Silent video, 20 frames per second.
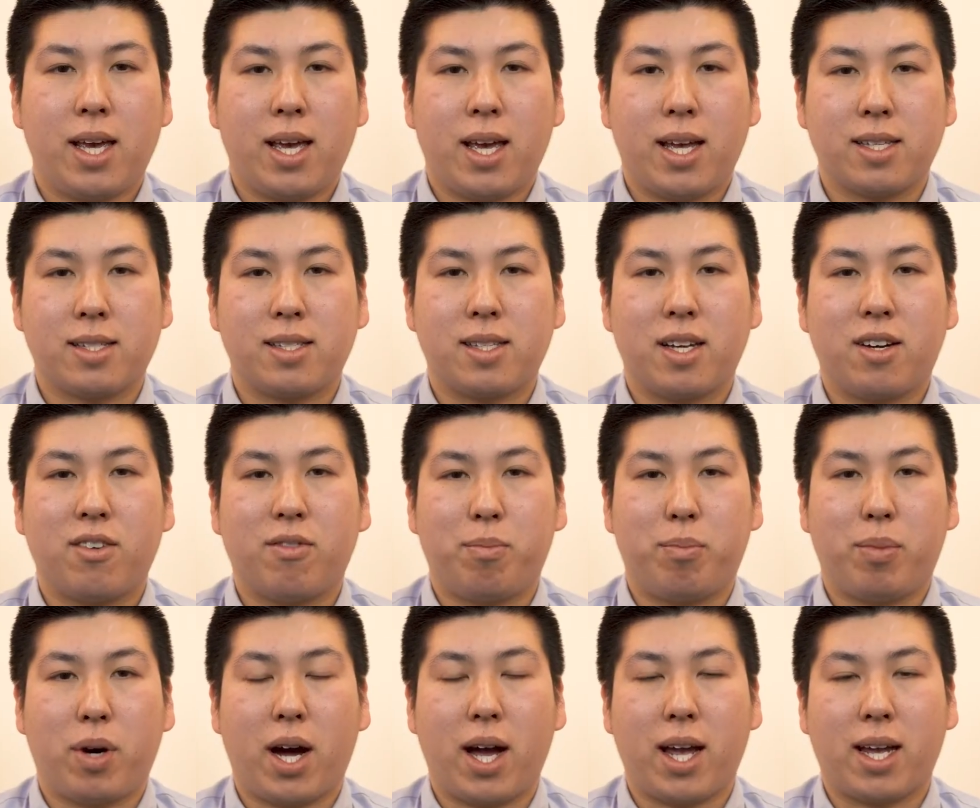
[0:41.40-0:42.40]
Instead of
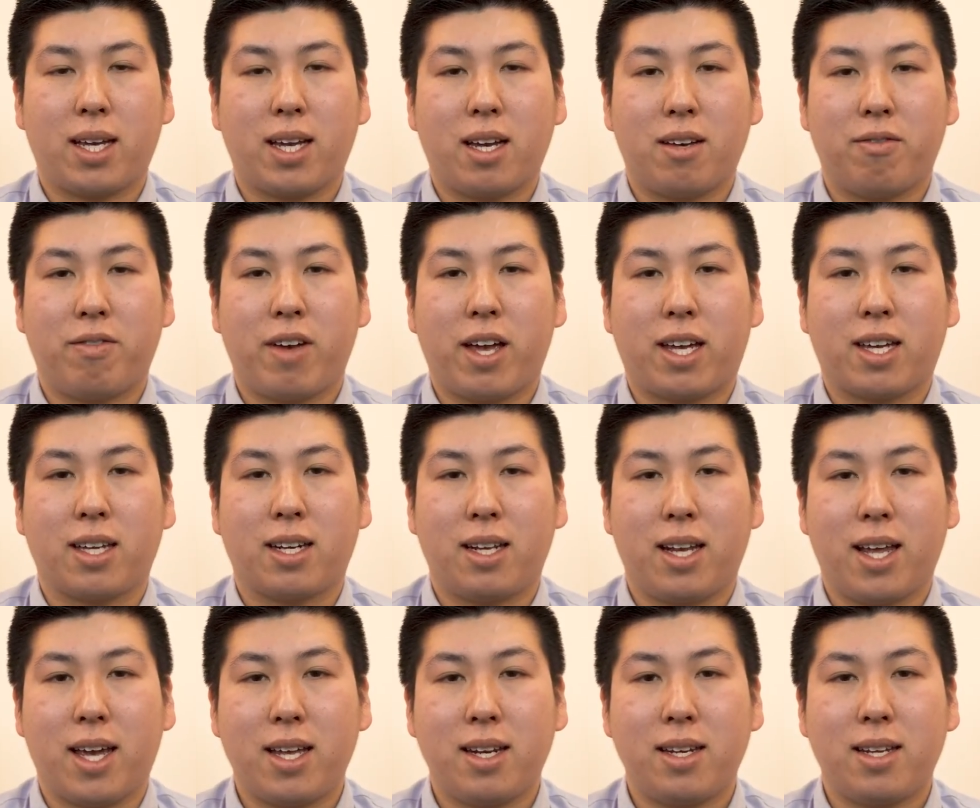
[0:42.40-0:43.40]
buying a vacant
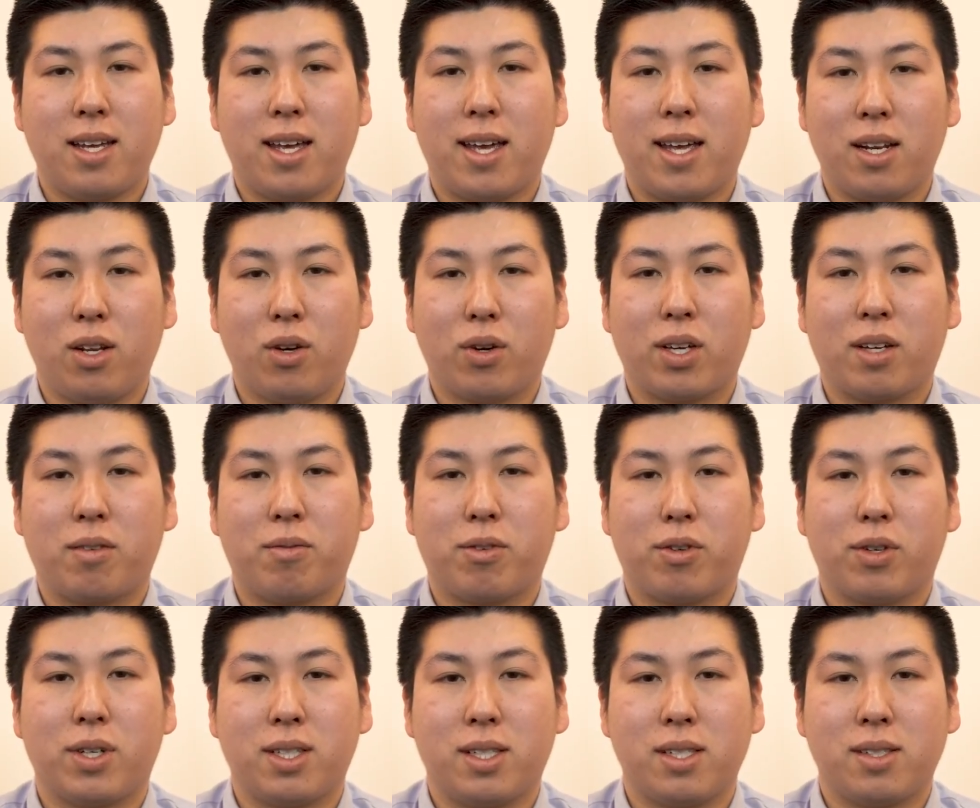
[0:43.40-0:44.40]
land and looking for
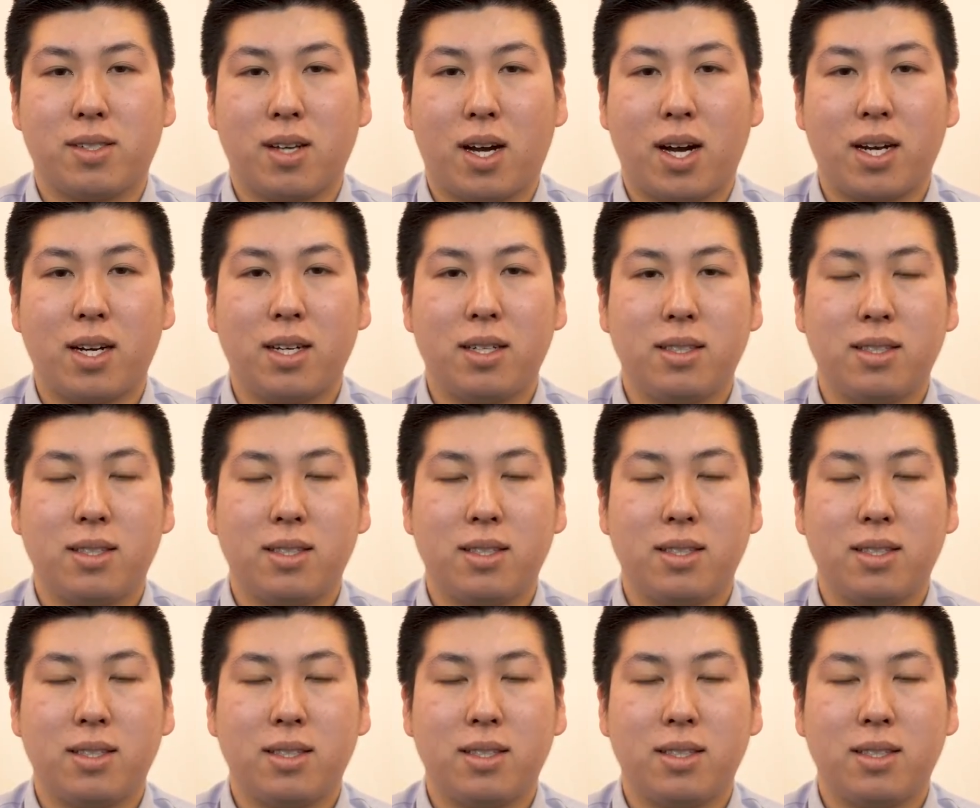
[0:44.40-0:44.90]
a designer